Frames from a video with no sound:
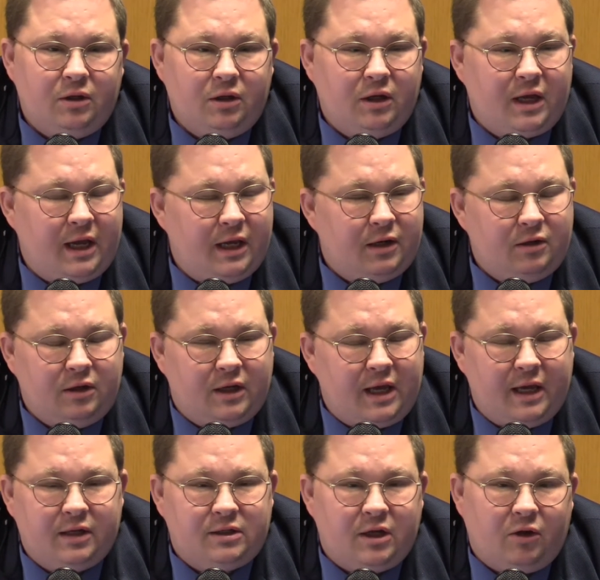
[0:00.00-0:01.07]
You
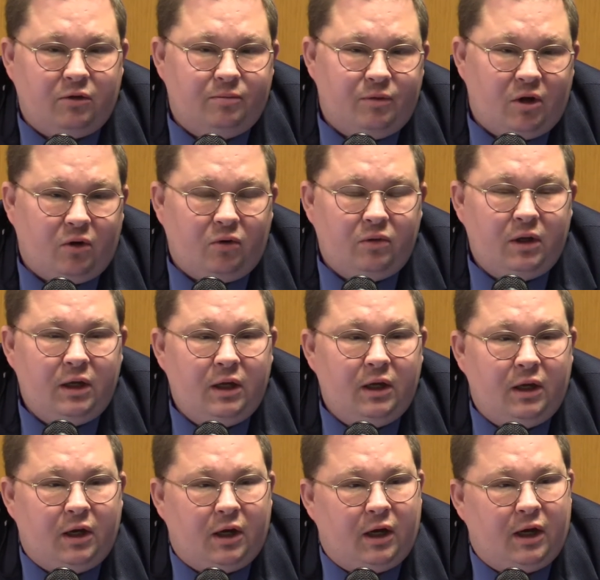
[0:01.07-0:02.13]
can't tell them no,
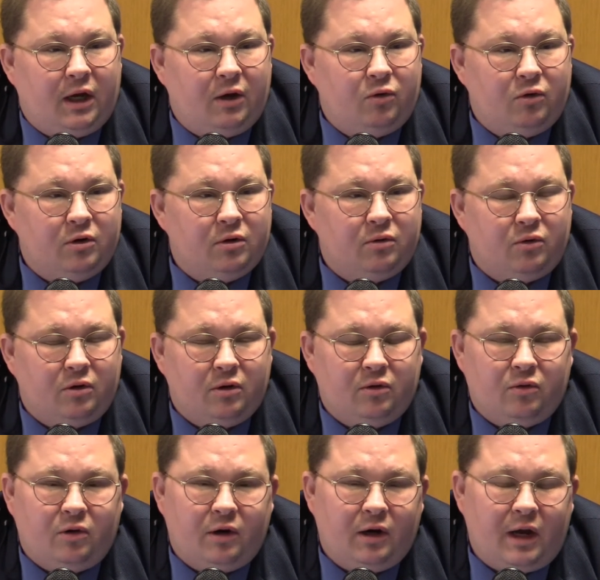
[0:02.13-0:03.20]

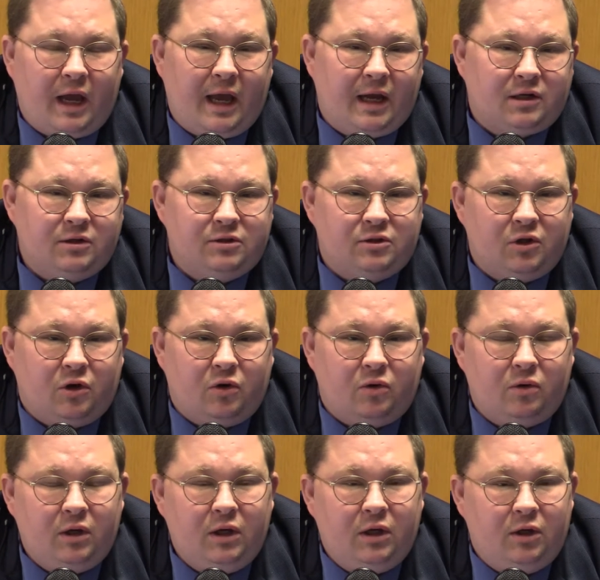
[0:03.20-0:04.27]
or act as though,